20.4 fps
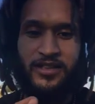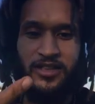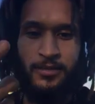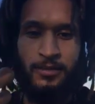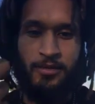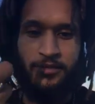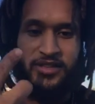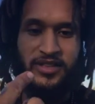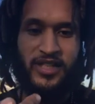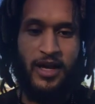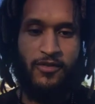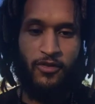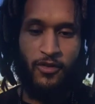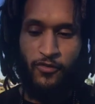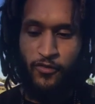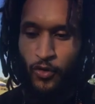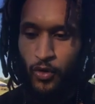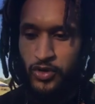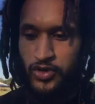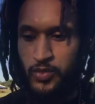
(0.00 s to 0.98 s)
Some of us have a
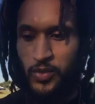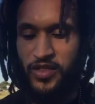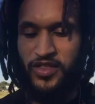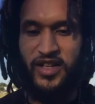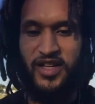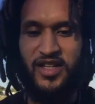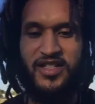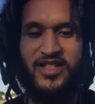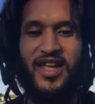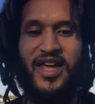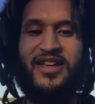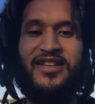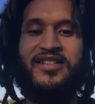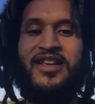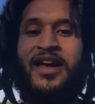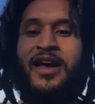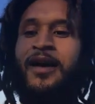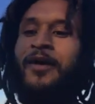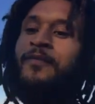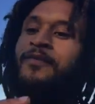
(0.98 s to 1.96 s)
force within us that is
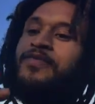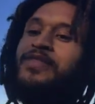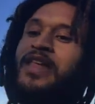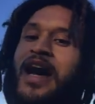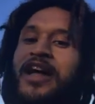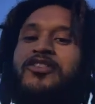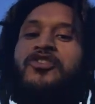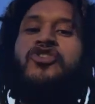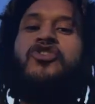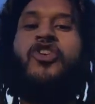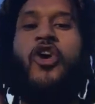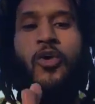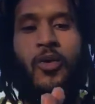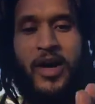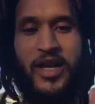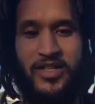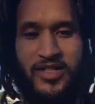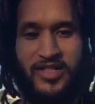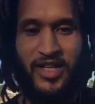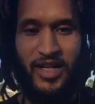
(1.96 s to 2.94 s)
not so
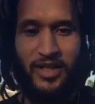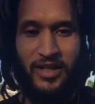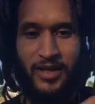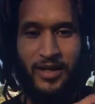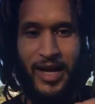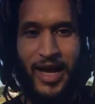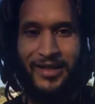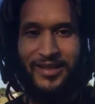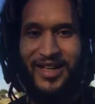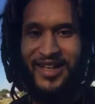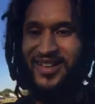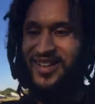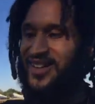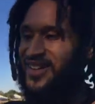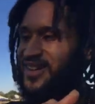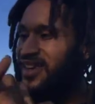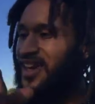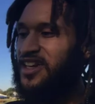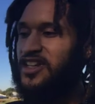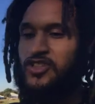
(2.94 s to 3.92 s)
angelic. At the end of the
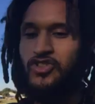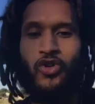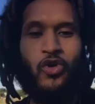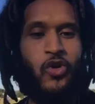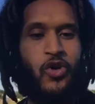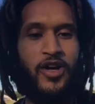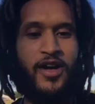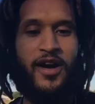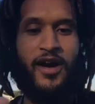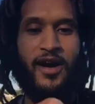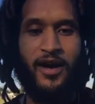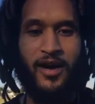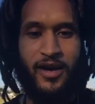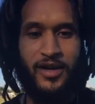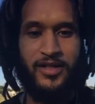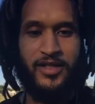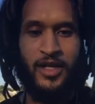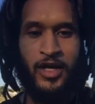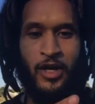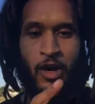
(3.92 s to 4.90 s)
day, it's all
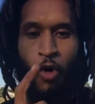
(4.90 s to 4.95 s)
God.